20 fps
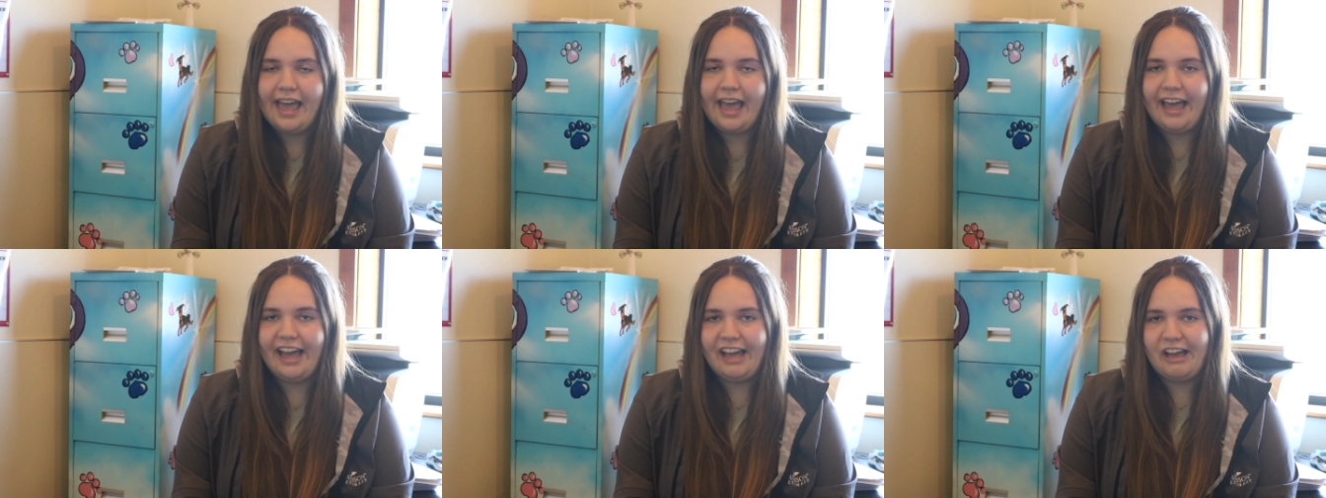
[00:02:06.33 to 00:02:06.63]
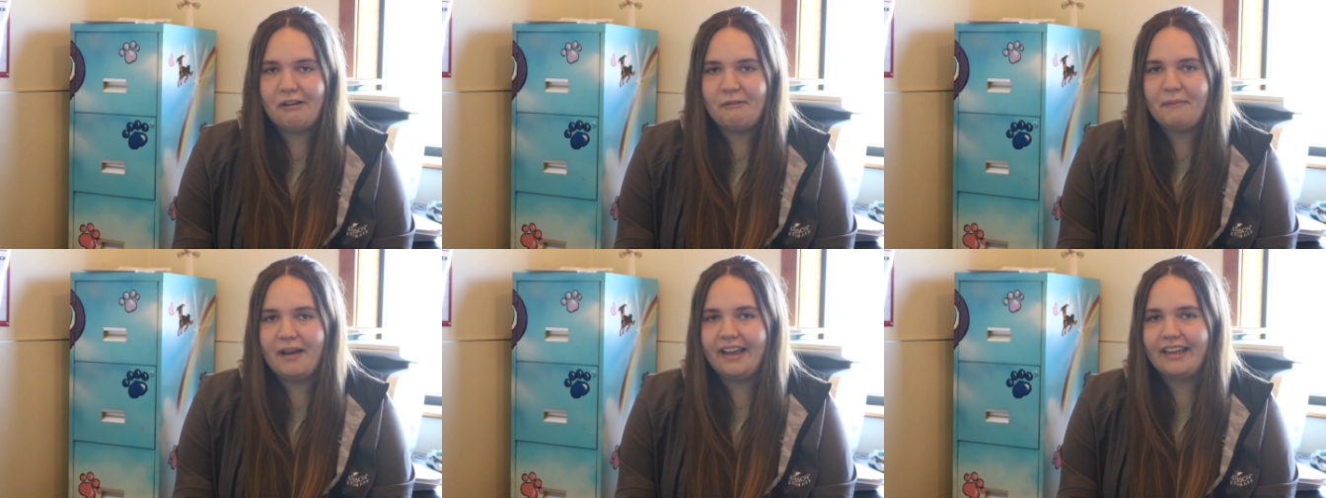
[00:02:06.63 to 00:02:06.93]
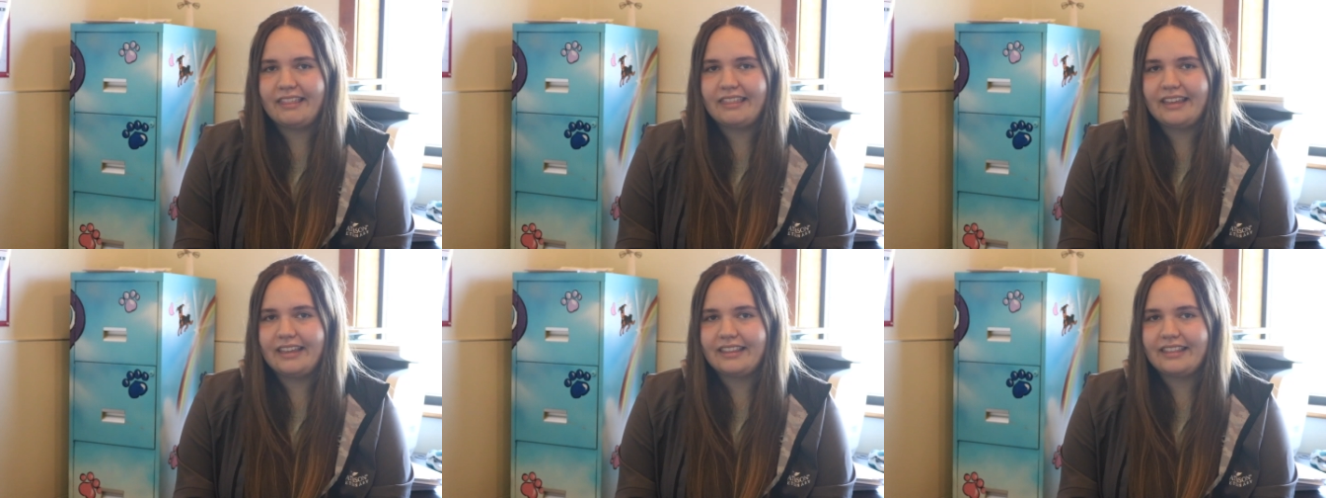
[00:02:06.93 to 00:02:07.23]
Um,
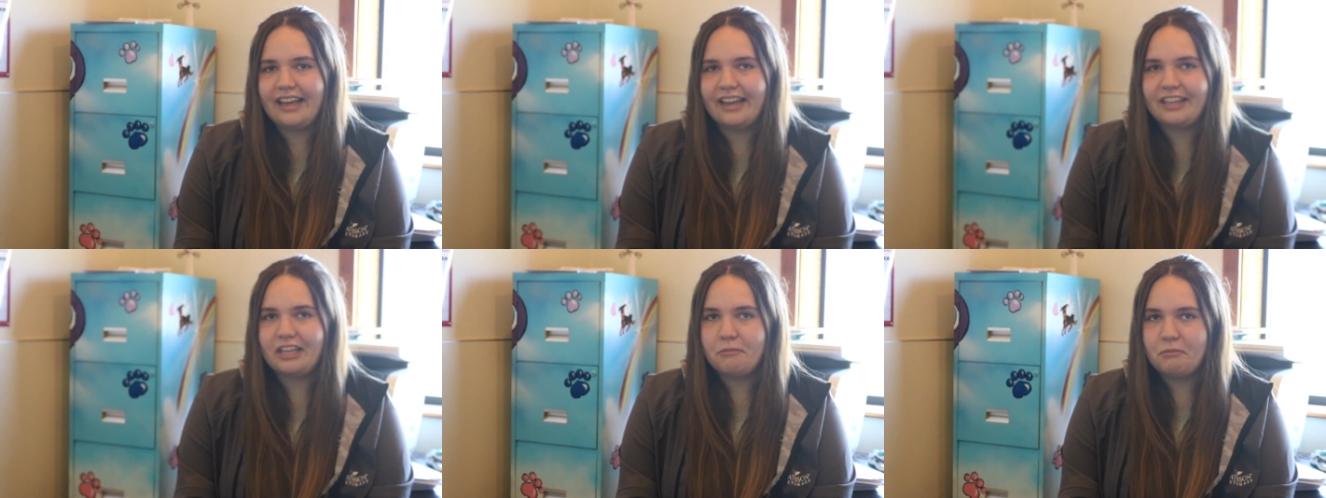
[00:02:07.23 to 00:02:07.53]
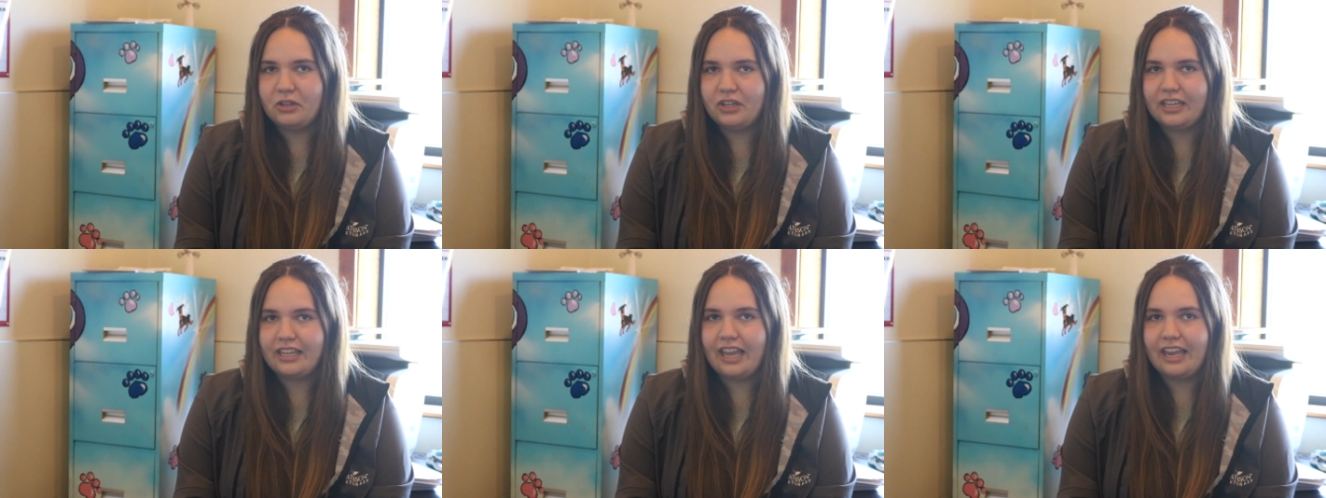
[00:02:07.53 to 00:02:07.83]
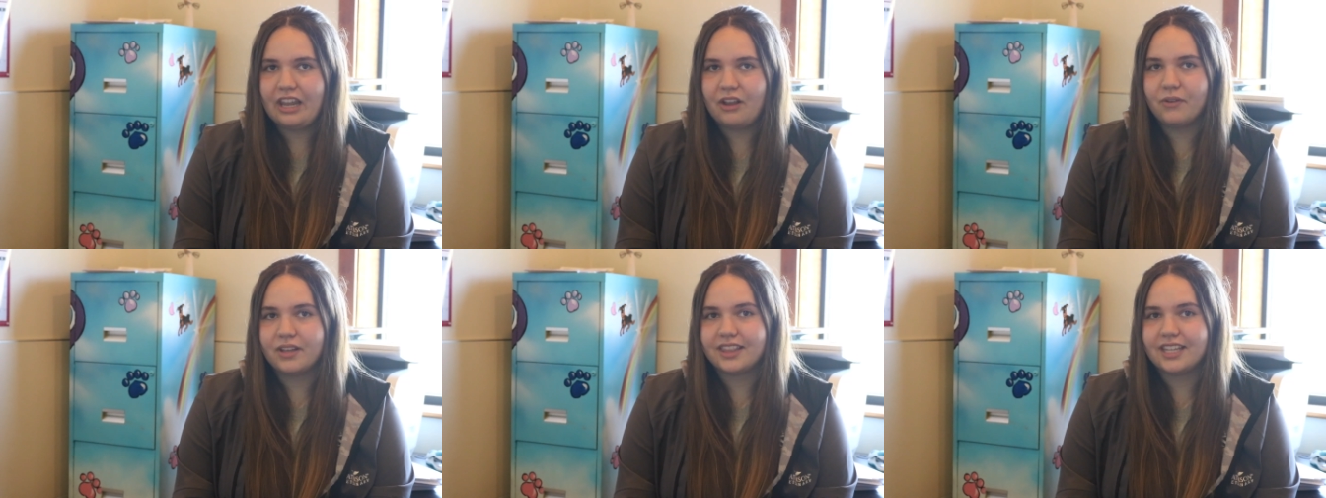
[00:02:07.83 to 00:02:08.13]
I think that
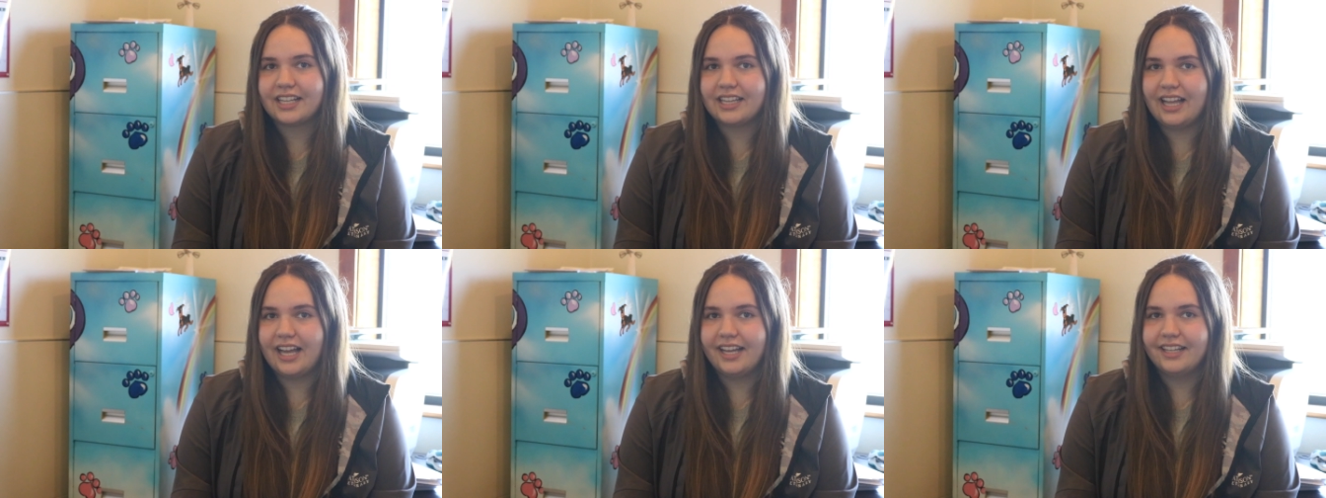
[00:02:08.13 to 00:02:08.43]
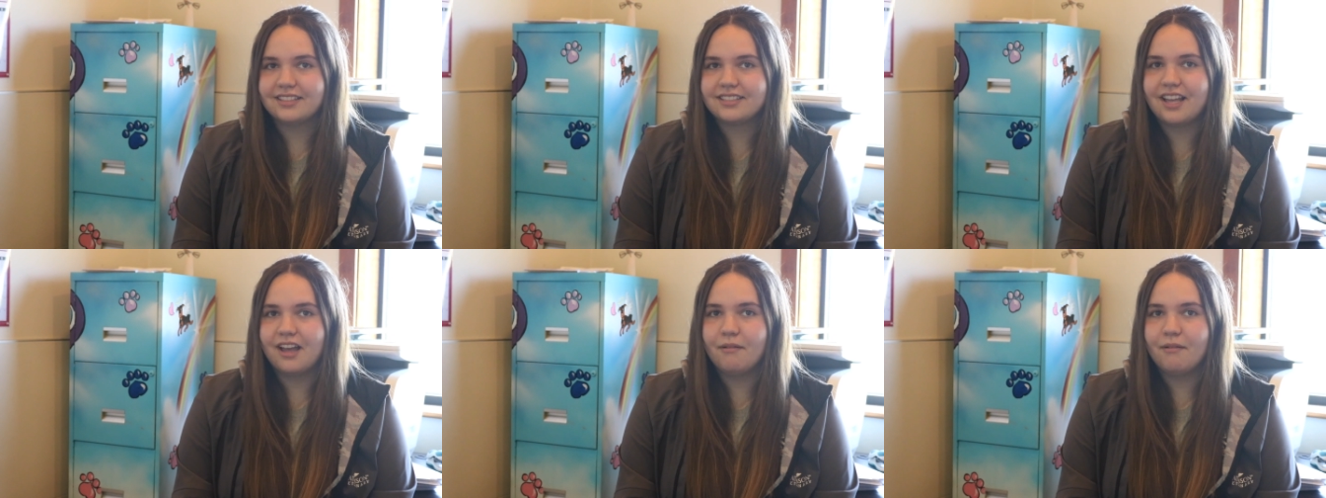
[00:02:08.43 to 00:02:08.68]
communicating with the clients